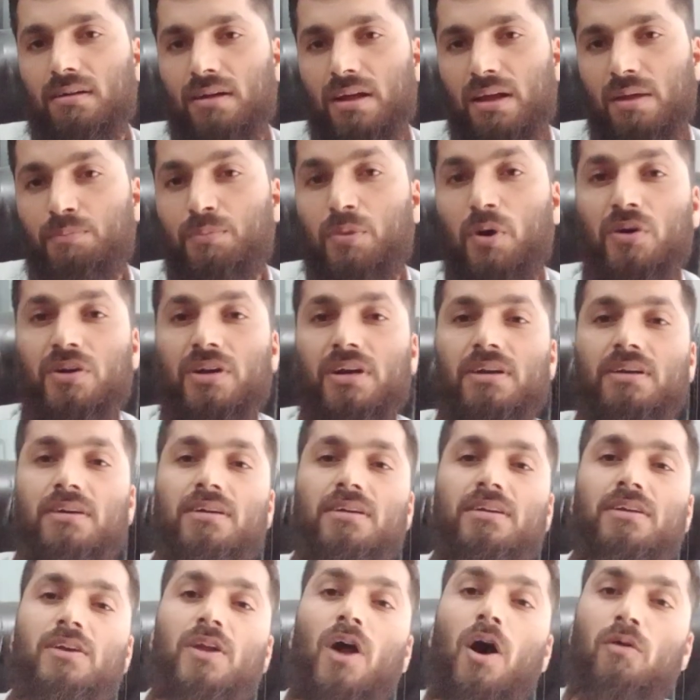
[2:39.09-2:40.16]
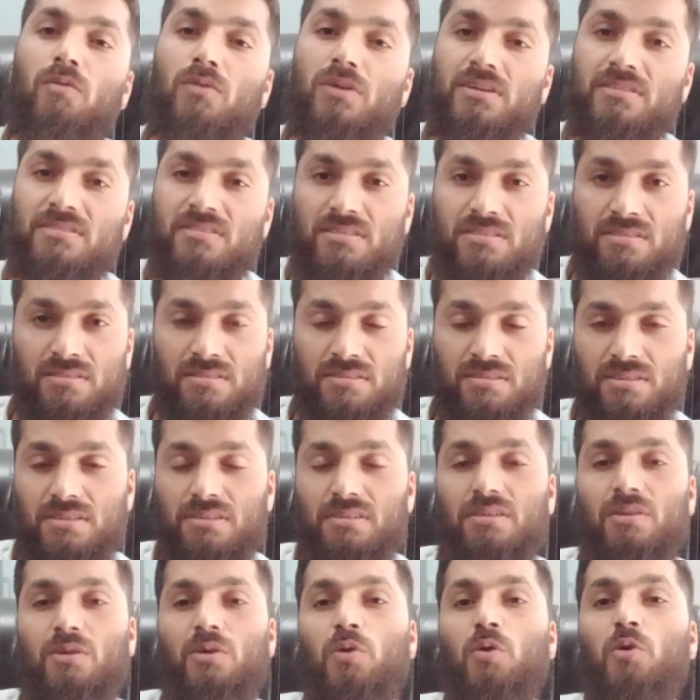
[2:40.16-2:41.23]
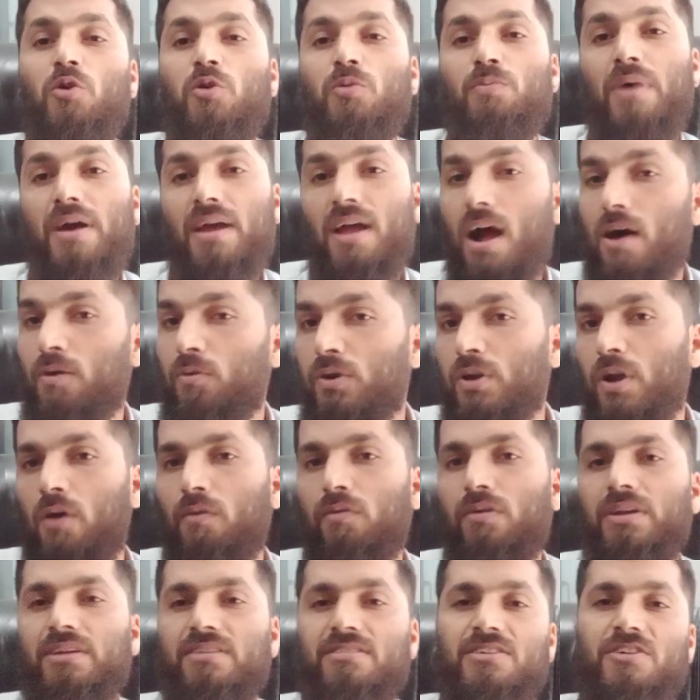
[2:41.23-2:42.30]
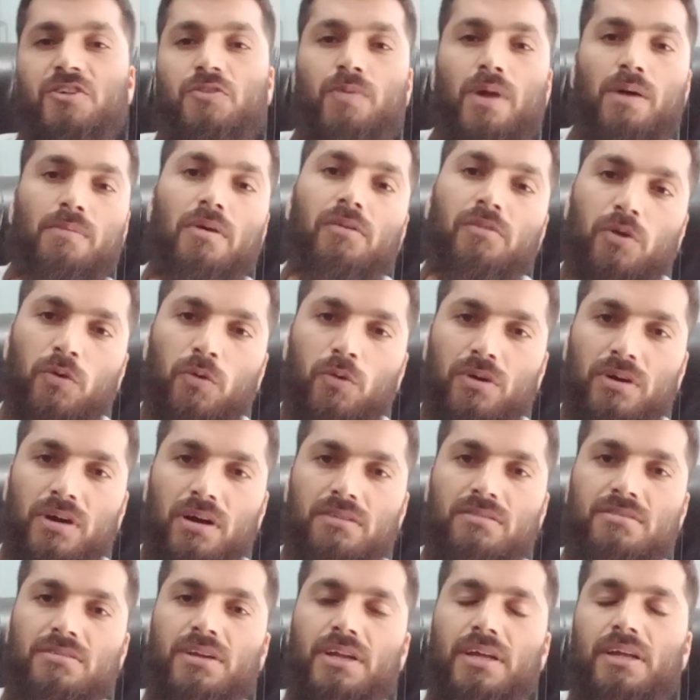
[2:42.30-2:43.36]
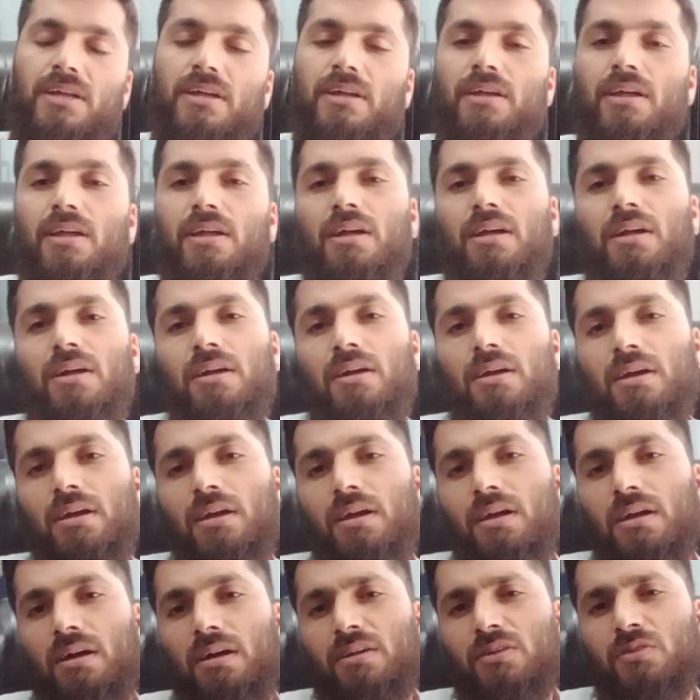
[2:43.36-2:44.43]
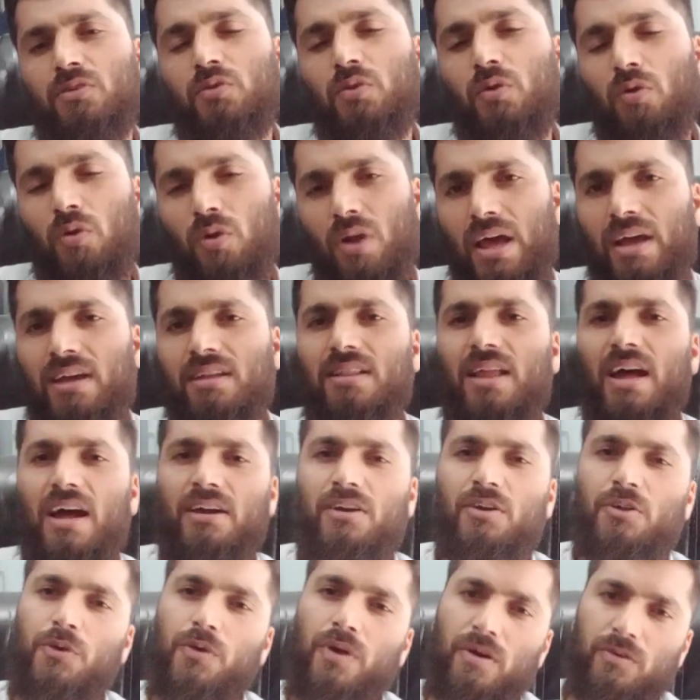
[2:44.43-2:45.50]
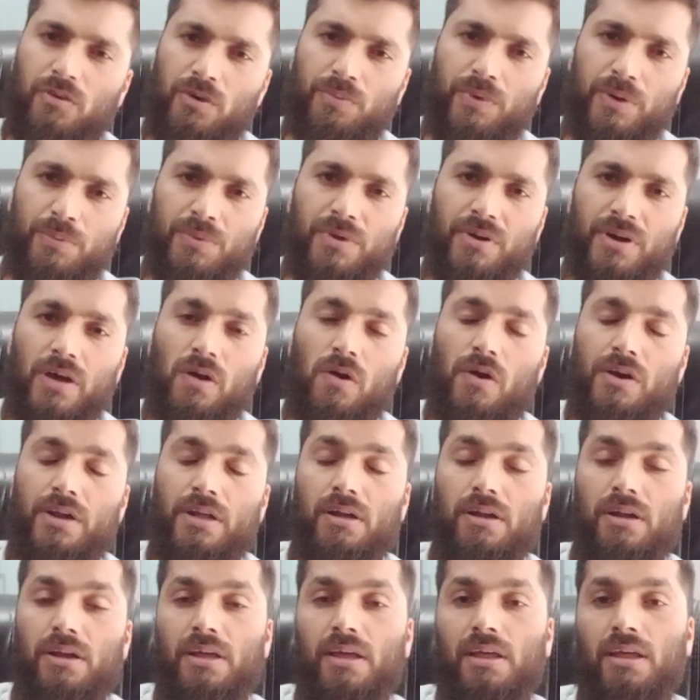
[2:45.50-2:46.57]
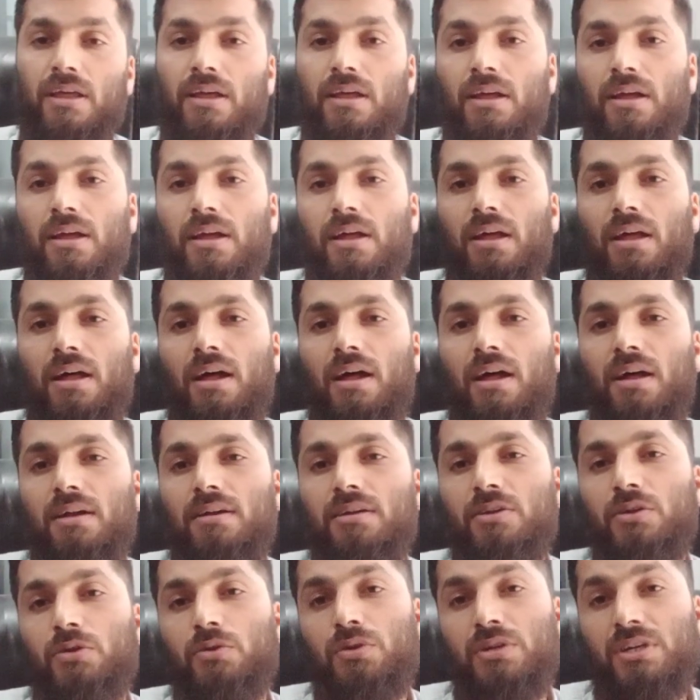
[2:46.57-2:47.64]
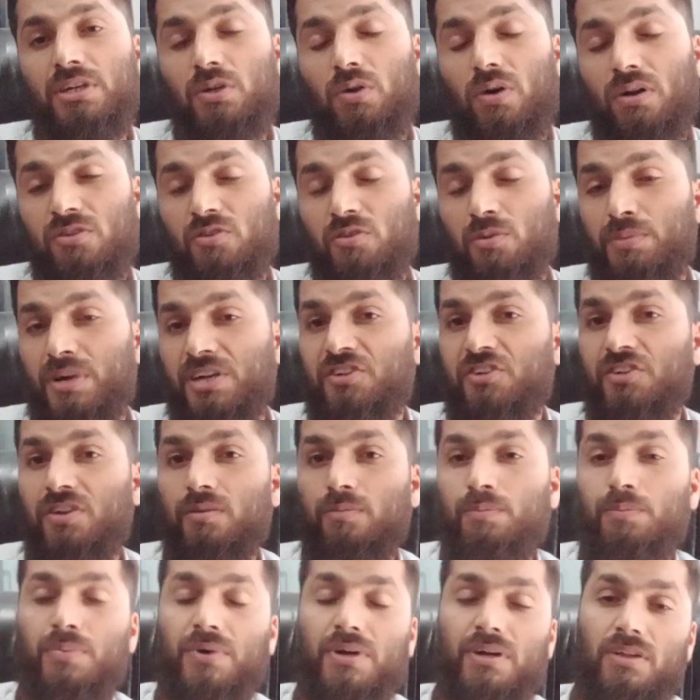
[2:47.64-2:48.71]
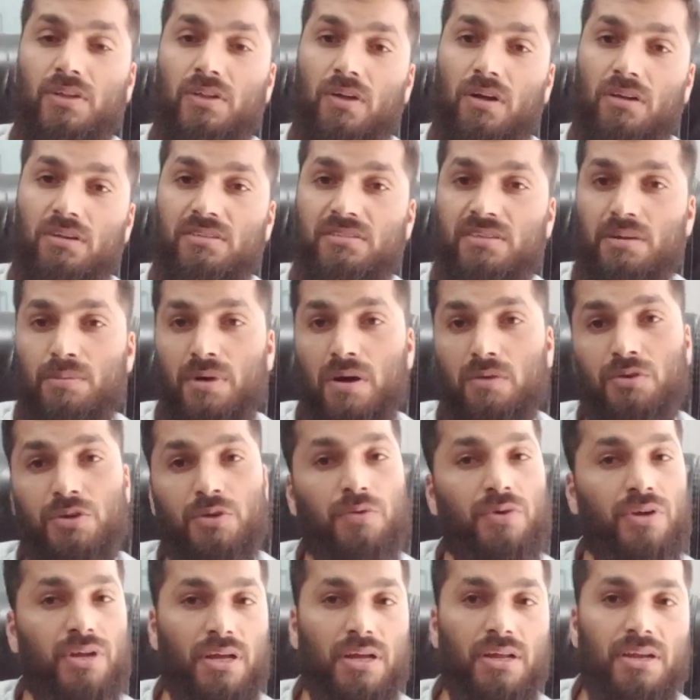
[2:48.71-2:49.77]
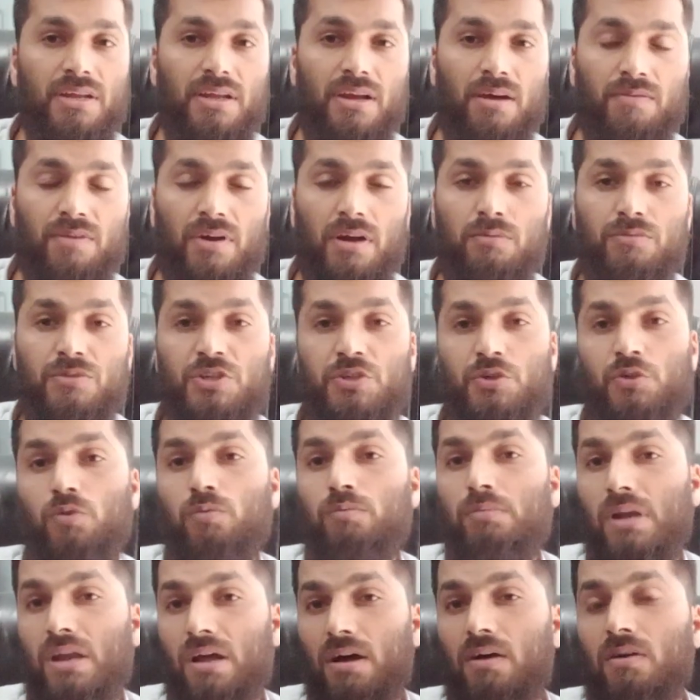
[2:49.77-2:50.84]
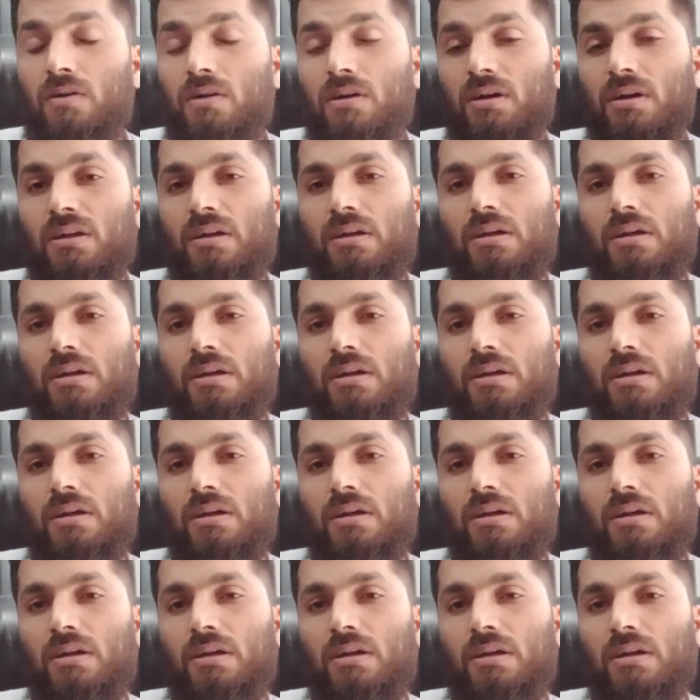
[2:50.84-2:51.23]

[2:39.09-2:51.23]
important novels wrote by our novelists from our own country. So like that, you have to prepare accordingly. And you need to also brush up knowledge about your area from which you belong,